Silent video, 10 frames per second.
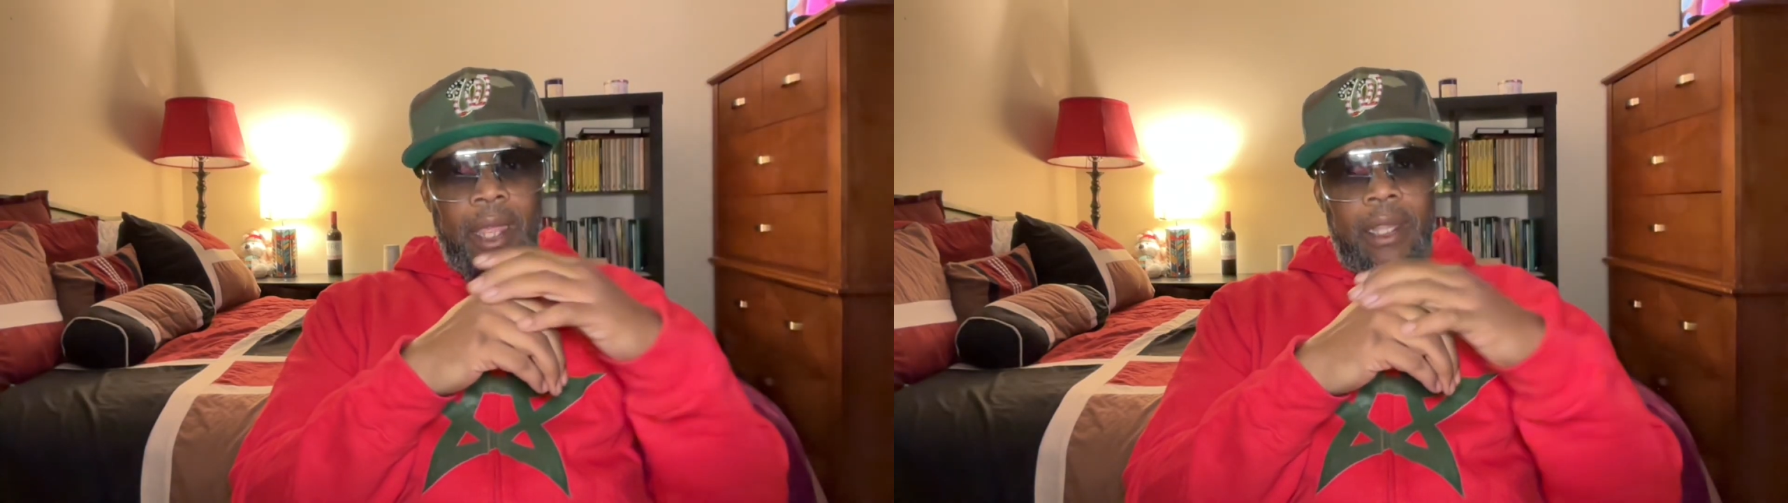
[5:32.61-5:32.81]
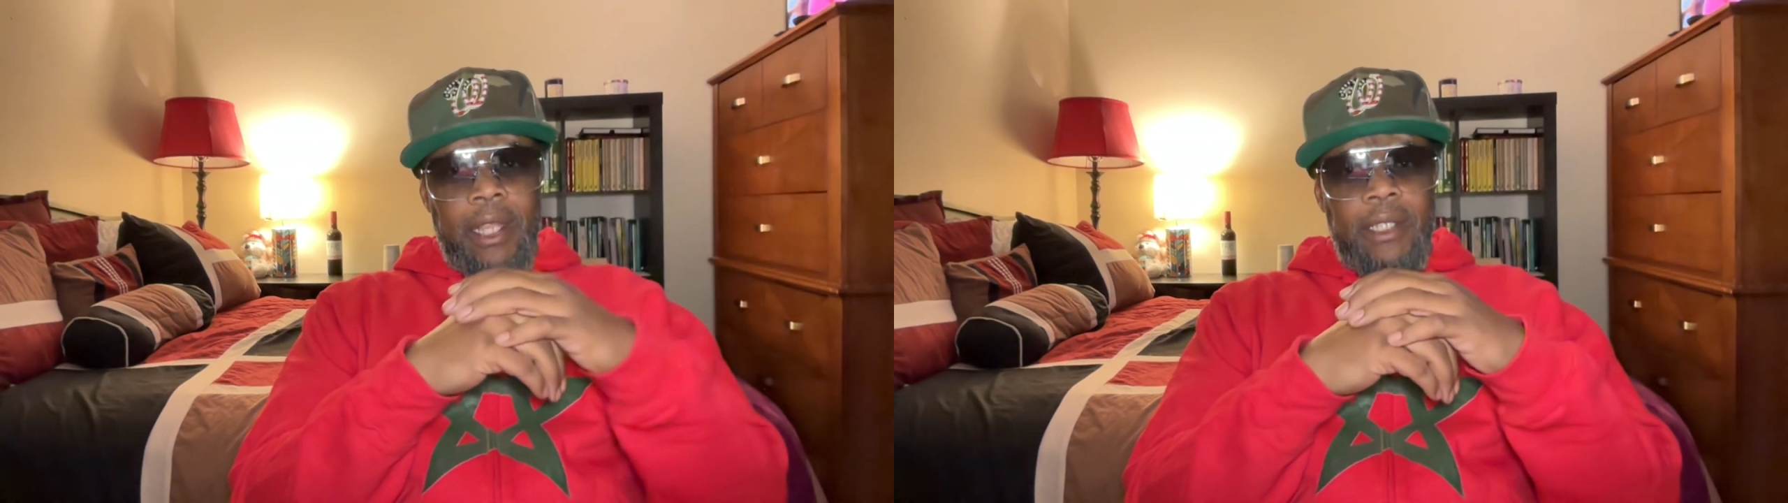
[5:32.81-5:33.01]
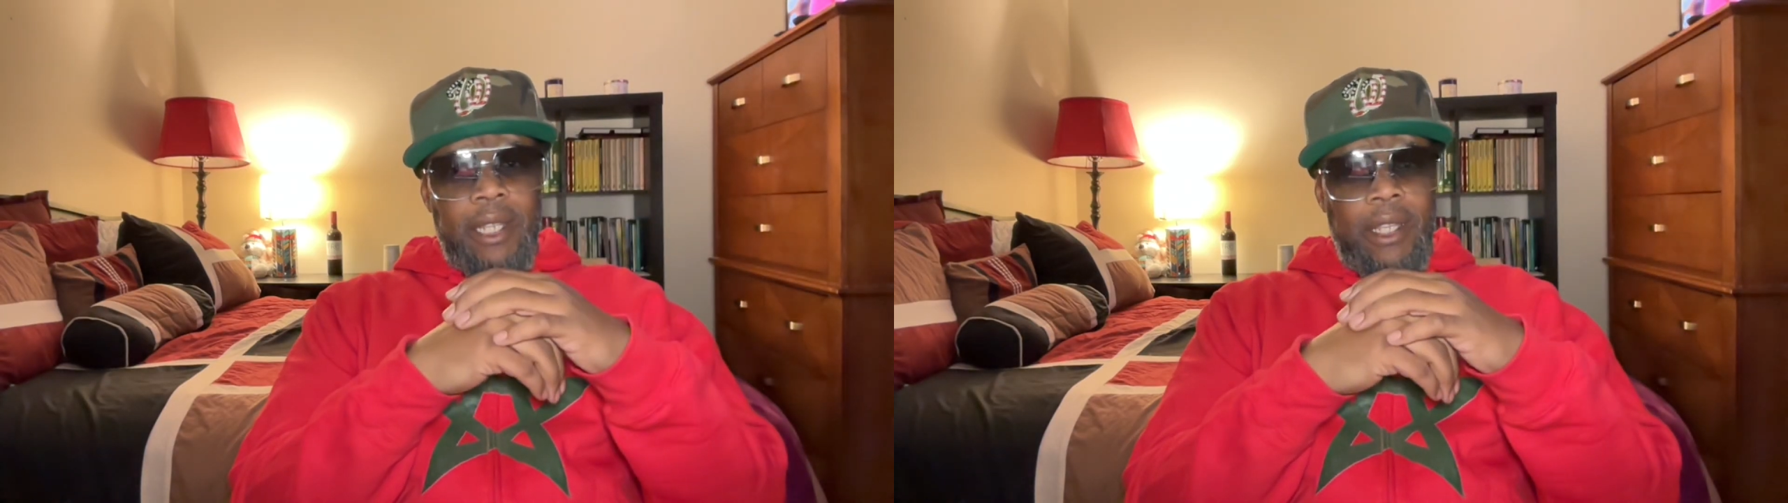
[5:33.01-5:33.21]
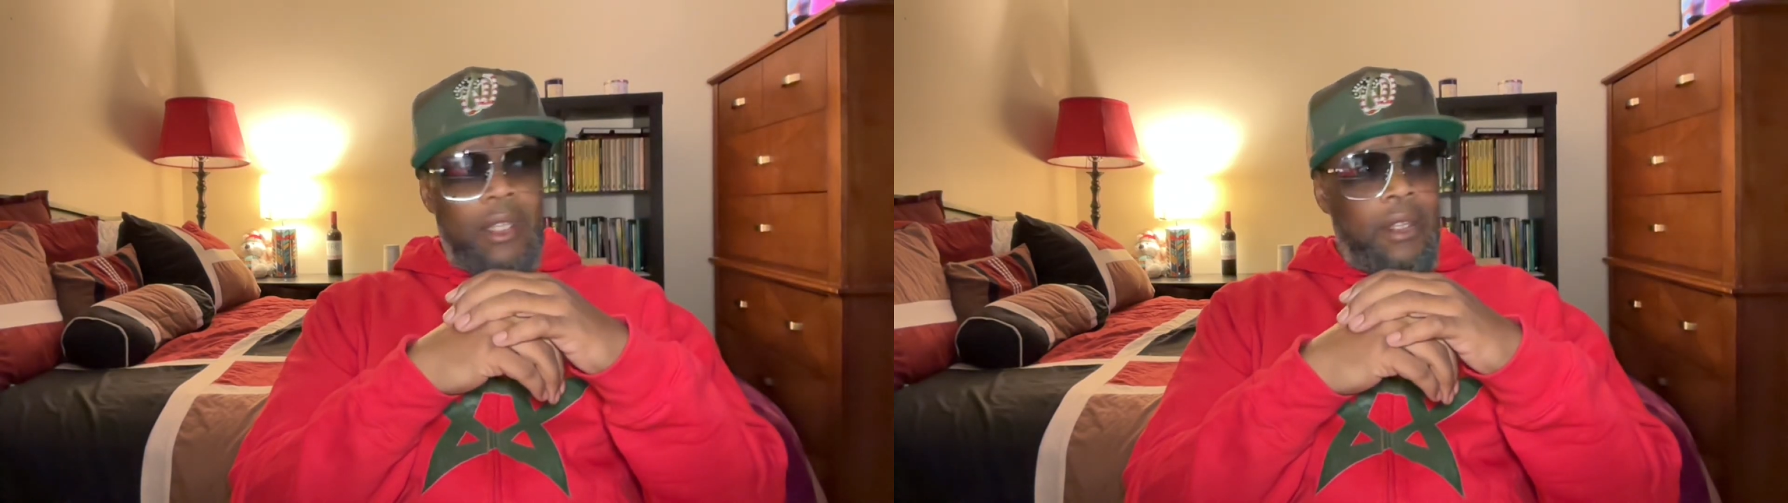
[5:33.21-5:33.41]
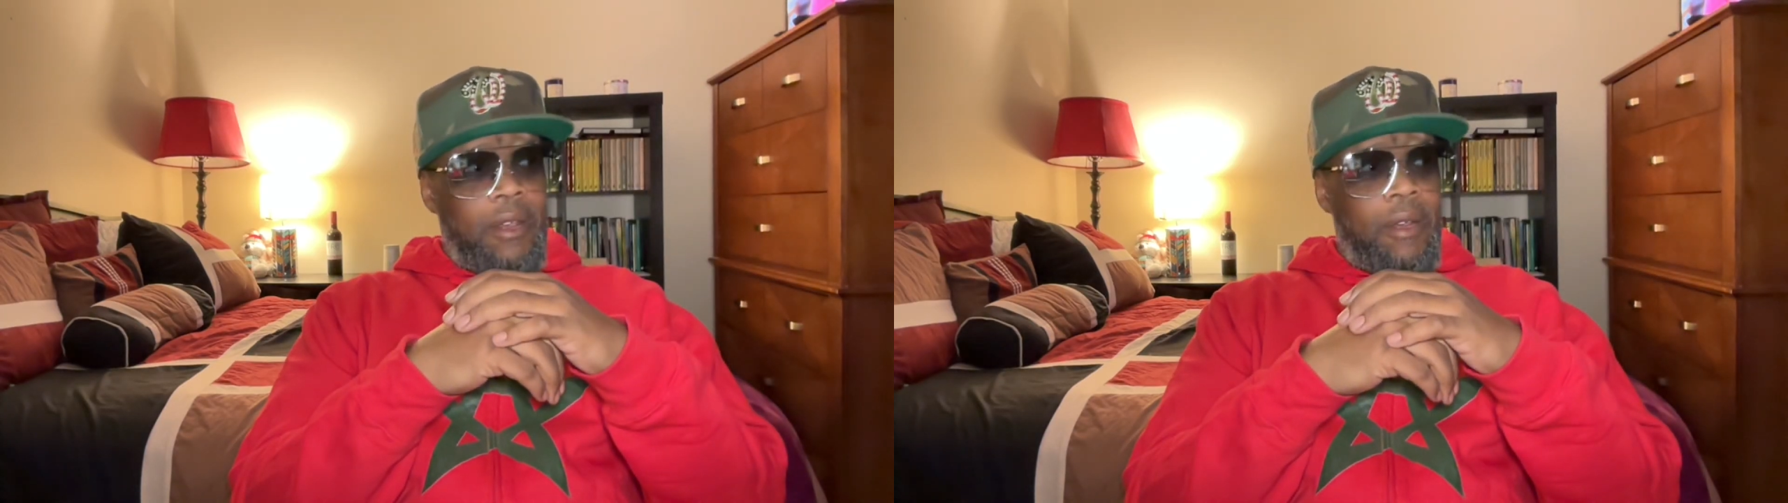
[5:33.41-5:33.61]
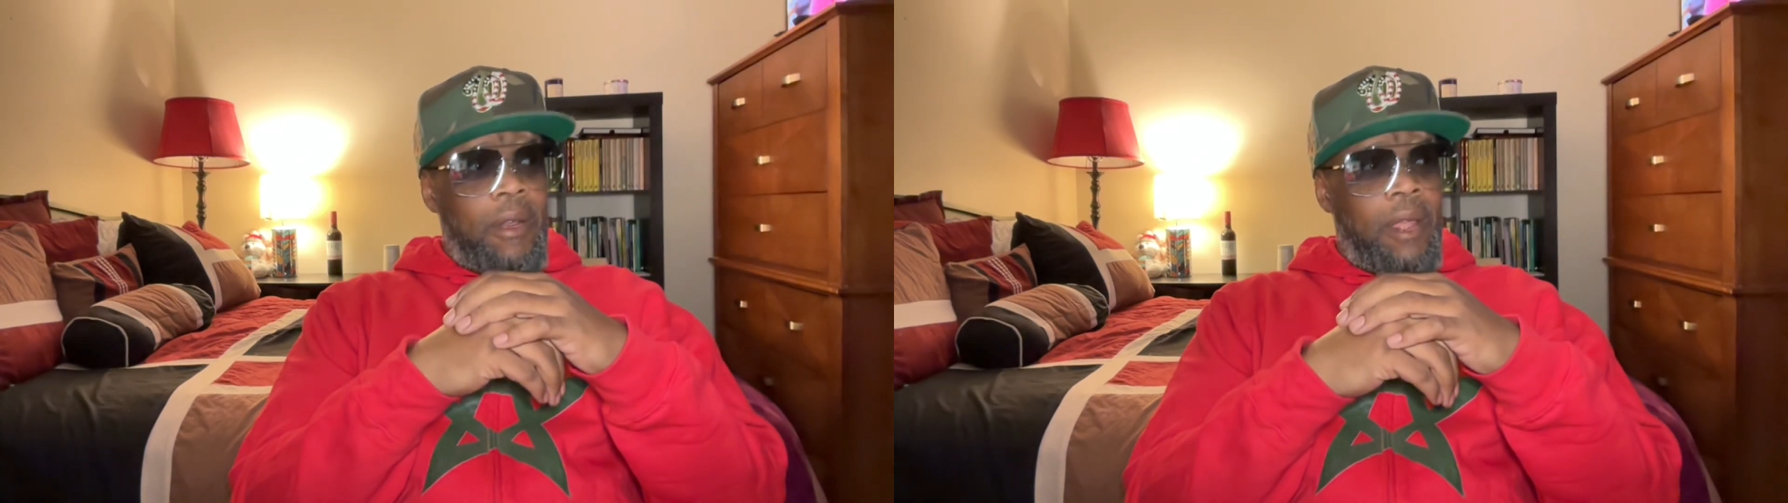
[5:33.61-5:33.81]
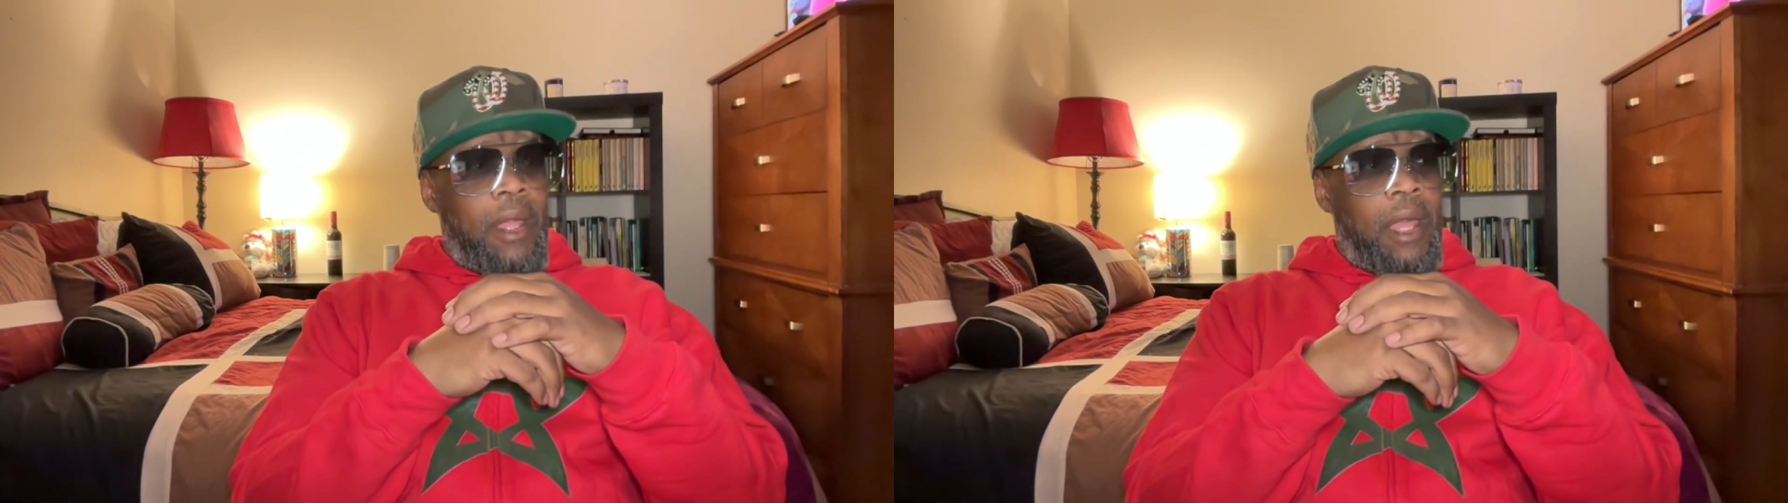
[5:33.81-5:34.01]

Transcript: and next thing you know,